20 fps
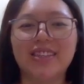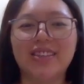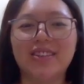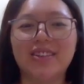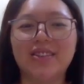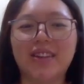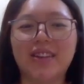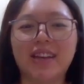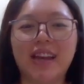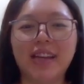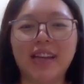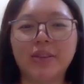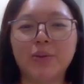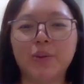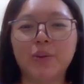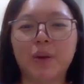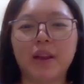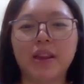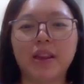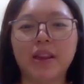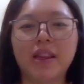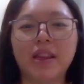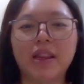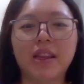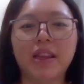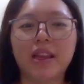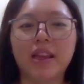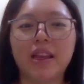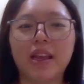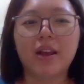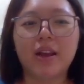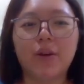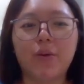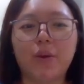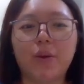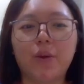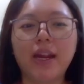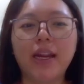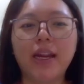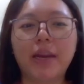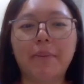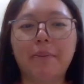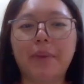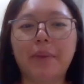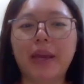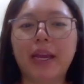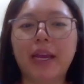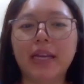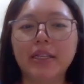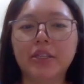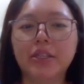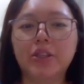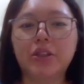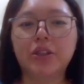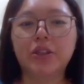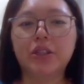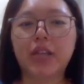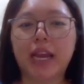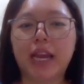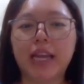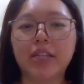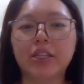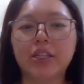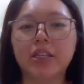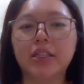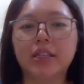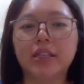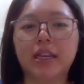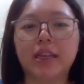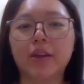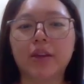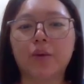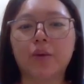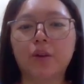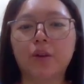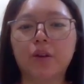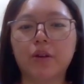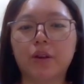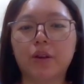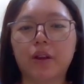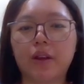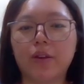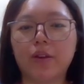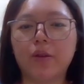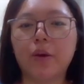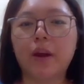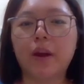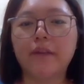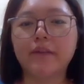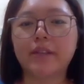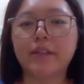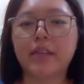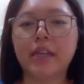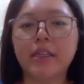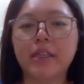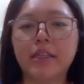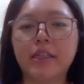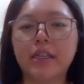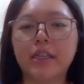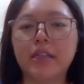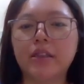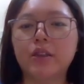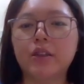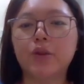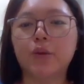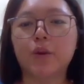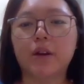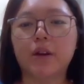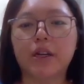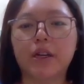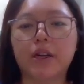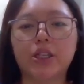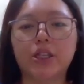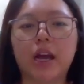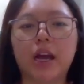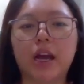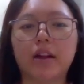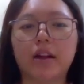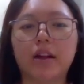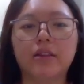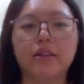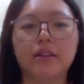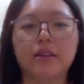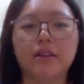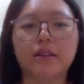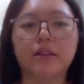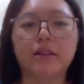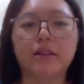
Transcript: So the next one, what are the biggest changes in the world you have seen since you were a child?